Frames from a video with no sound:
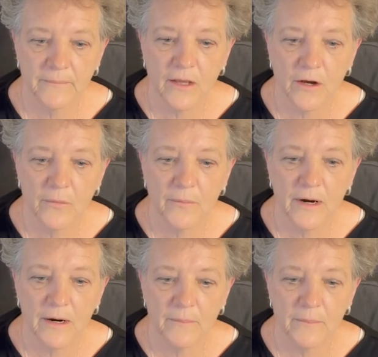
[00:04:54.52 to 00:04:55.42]
The home
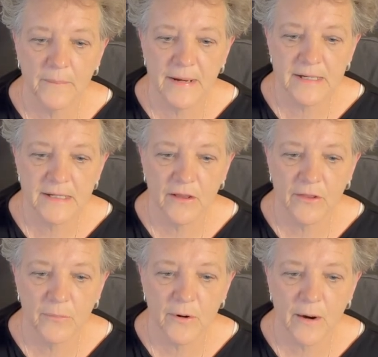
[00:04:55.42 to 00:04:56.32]
buyer may sell
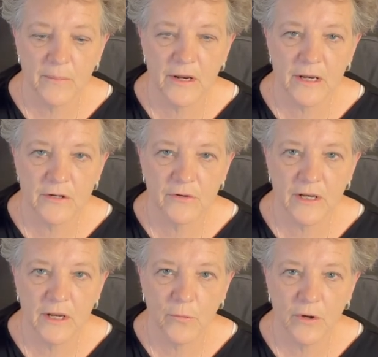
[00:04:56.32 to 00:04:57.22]
the property to
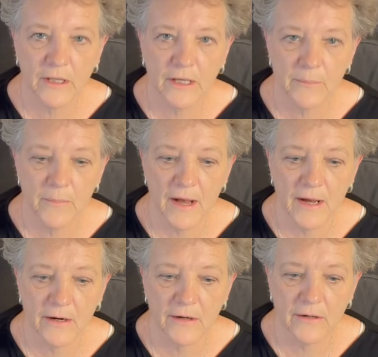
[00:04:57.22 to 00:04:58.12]
any willing
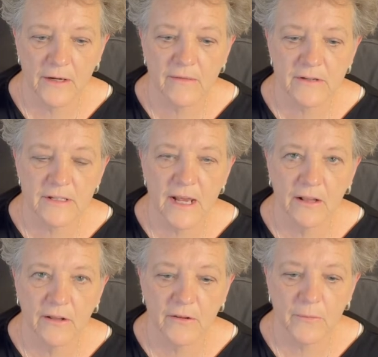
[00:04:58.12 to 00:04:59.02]
buyer. The
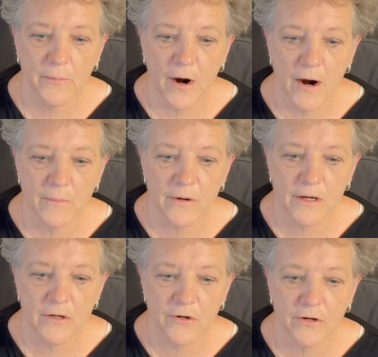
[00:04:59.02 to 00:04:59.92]
sale of the
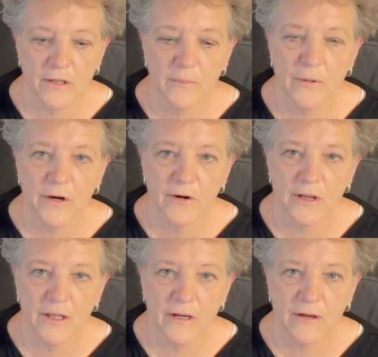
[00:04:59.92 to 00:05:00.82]
property during the
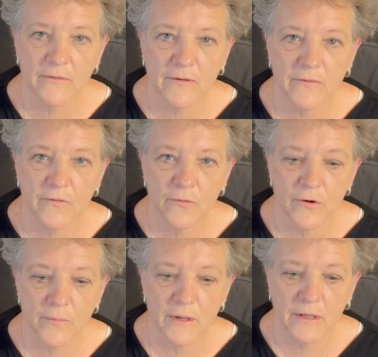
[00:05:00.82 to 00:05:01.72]
period of
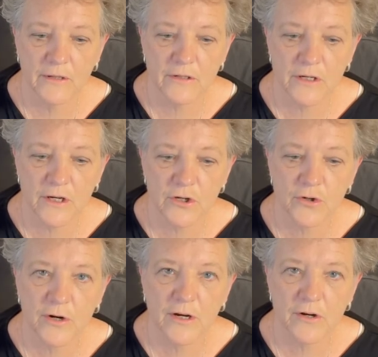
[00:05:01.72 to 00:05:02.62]
affordability
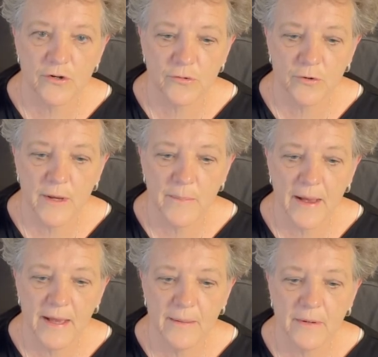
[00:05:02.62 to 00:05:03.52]
triggers
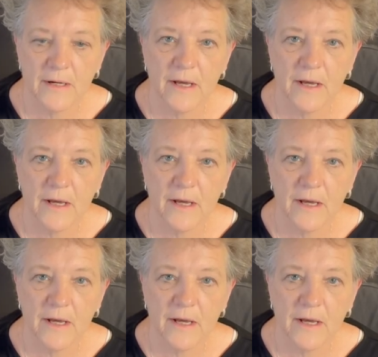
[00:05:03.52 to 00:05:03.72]
repayment